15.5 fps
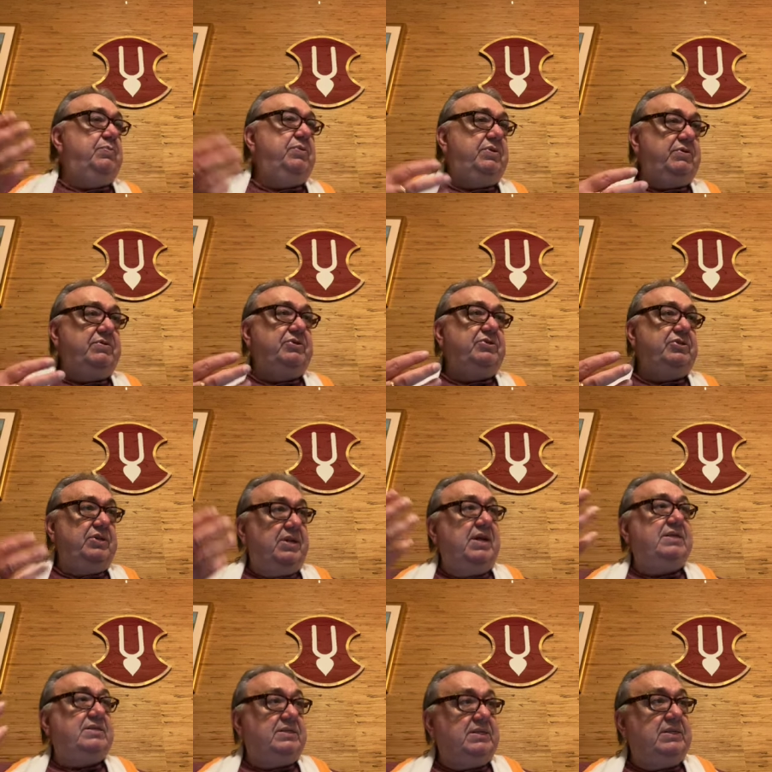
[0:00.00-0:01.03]
with Krishna.
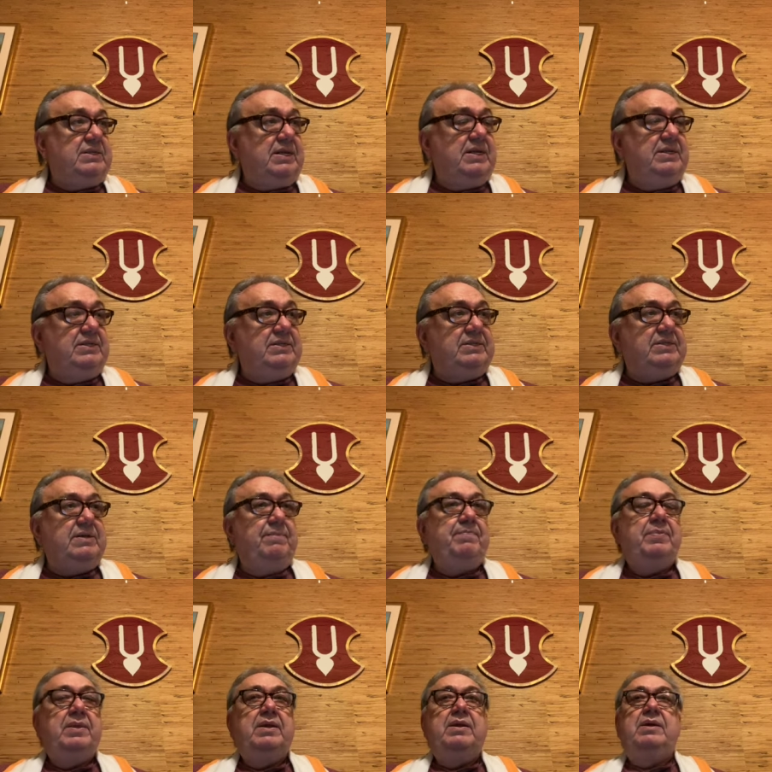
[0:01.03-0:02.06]
That's the taste.
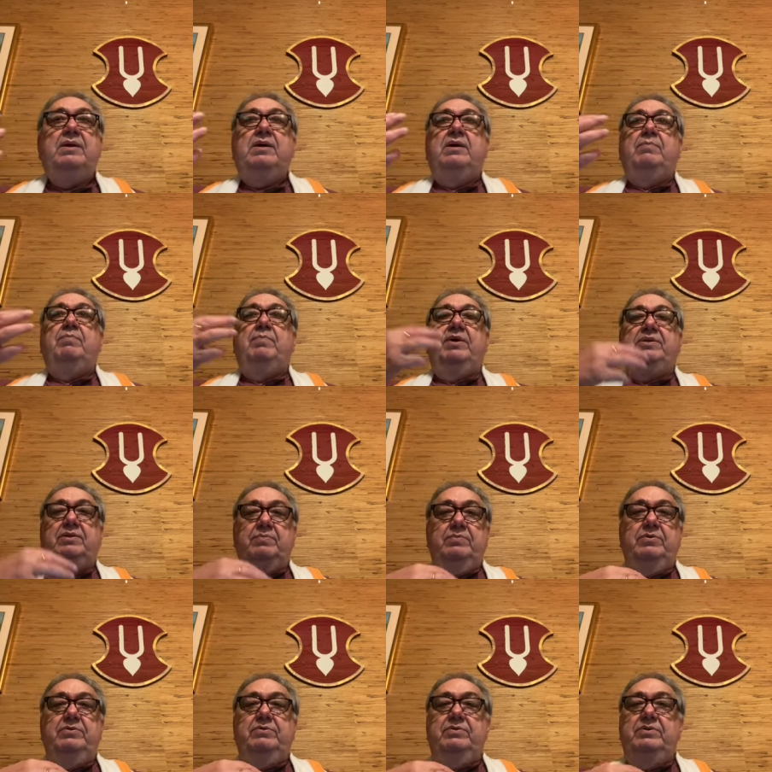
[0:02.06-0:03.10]
But the
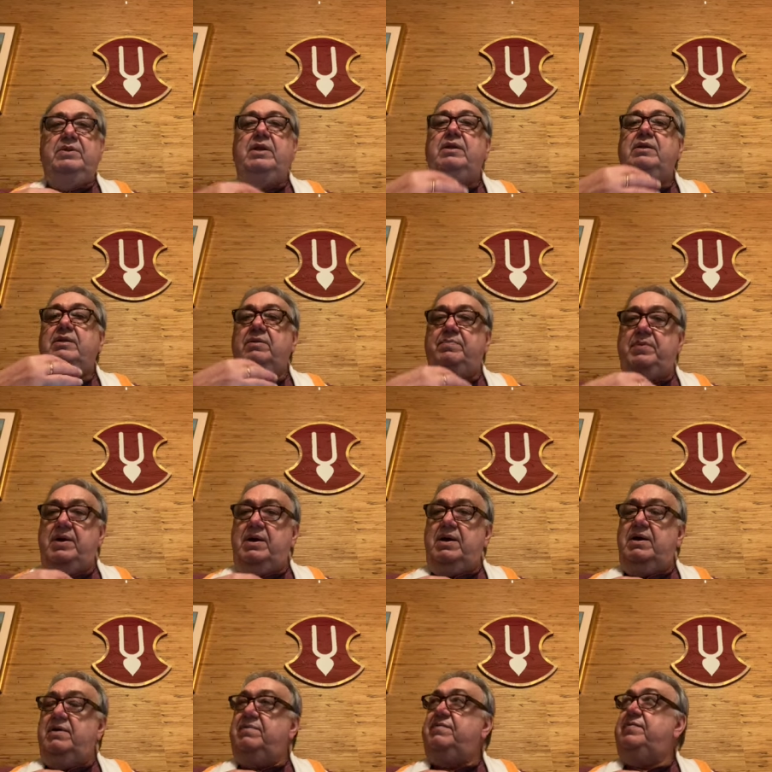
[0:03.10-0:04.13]
mood, the
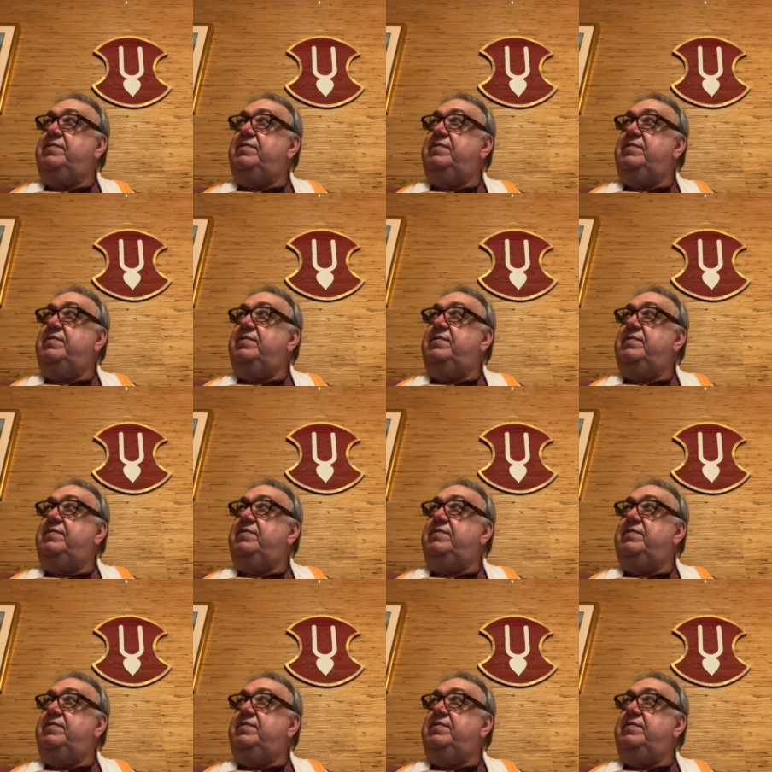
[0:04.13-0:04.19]
bhav,